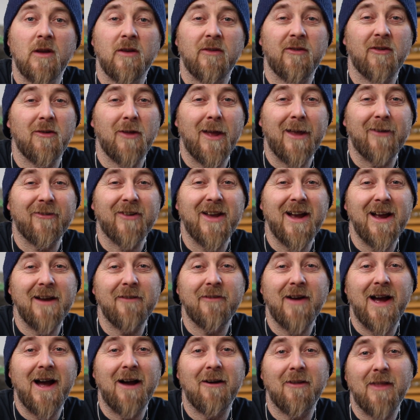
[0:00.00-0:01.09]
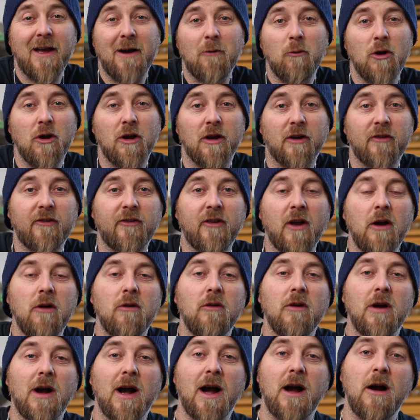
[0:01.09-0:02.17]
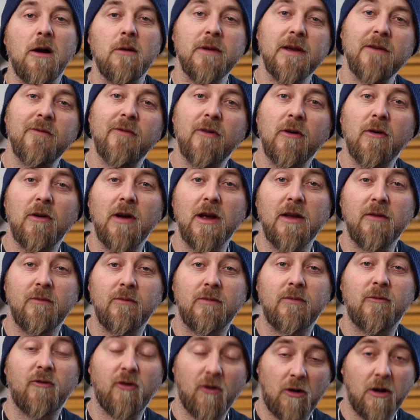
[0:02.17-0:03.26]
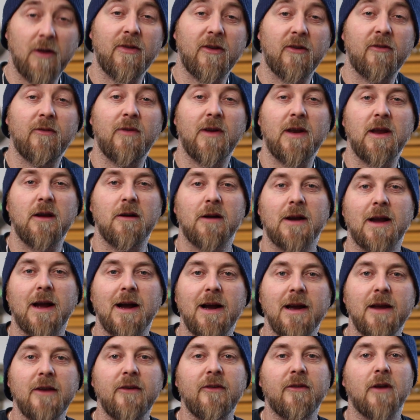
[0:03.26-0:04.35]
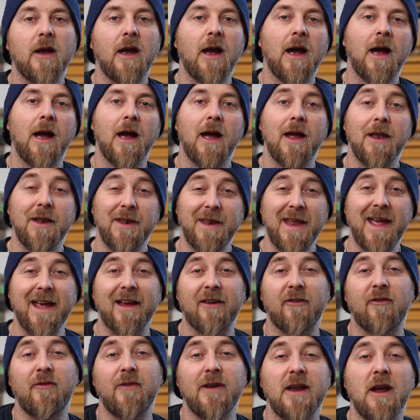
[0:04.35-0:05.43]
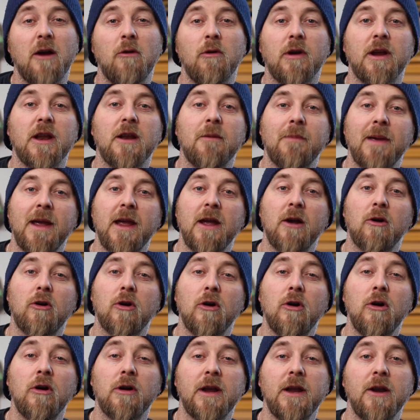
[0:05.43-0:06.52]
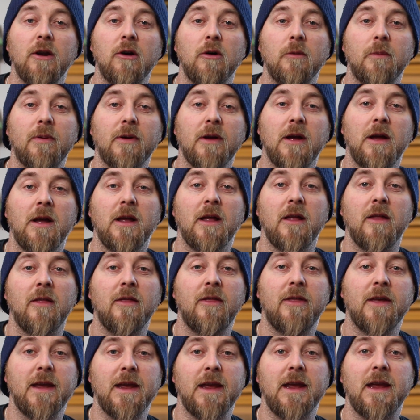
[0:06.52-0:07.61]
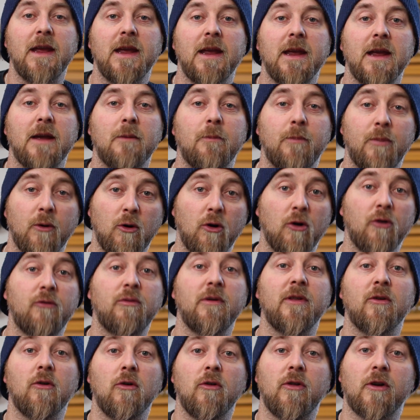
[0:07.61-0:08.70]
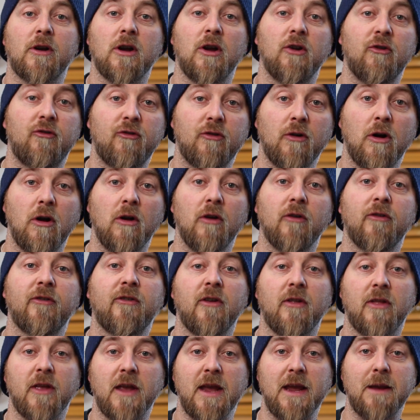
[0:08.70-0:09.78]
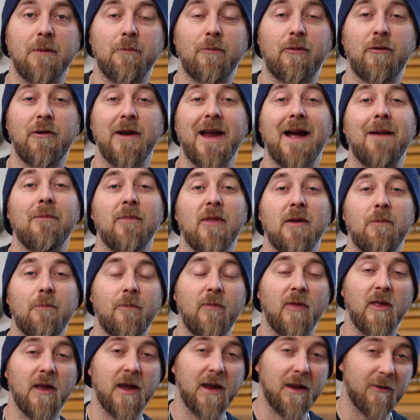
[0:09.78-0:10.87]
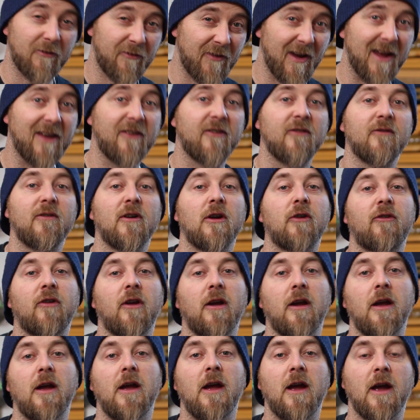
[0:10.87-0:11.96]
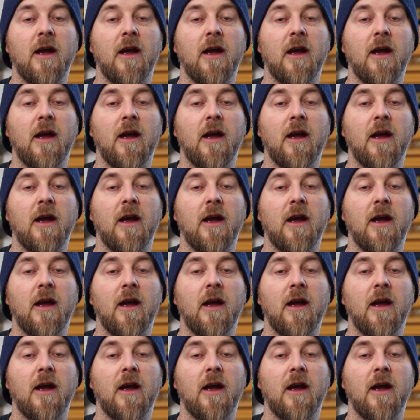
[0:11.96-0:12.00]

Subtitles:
So that's kind of how that works. So I hope you enjoyed this video, guys. Next video we're going to be hooking up the board with all the controls, so the preamp, the phase inverter